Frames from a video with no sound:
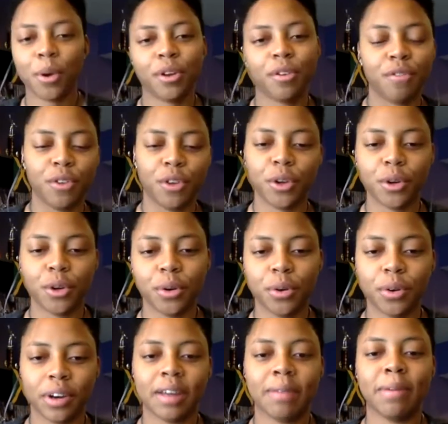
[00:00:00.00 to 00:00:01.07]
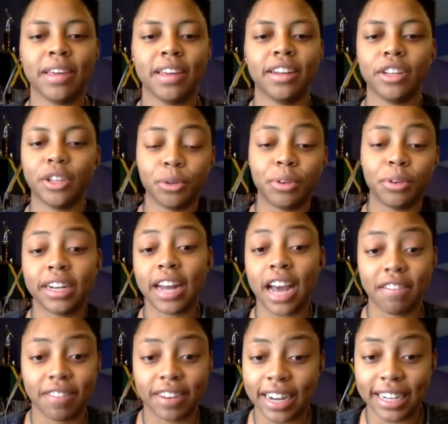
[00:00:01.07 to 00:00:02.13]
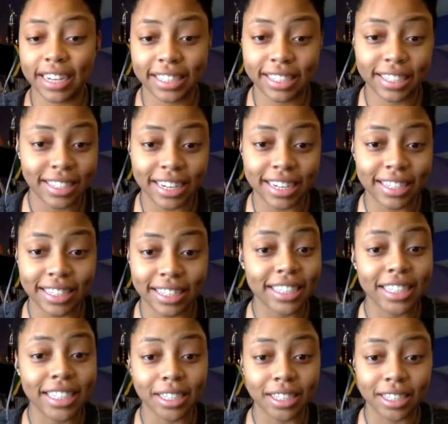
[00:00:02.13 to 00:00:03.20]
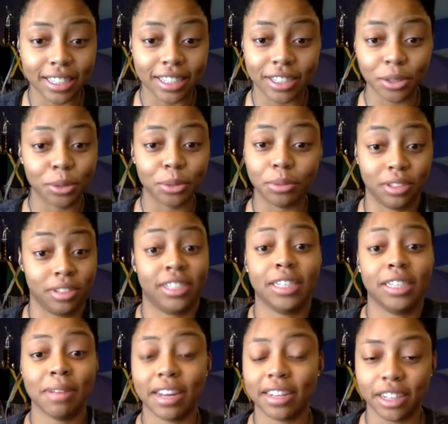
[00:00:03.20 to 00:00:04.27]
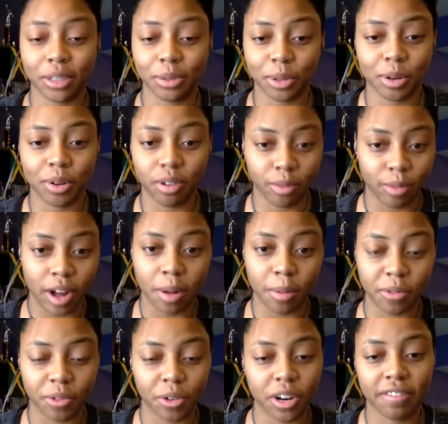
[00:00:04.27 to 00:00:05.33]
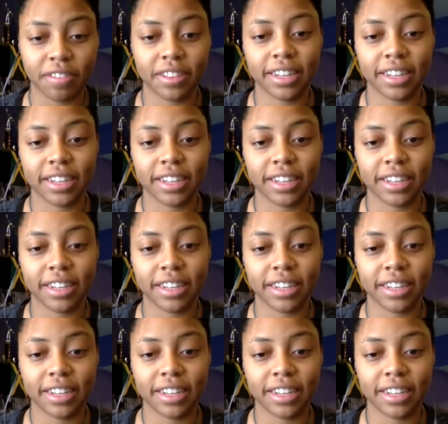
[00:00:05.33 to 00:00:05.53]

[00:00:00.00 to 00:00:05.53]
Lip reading: point of view, I mean, you did have a 19-10 season and it seemed like things were going well before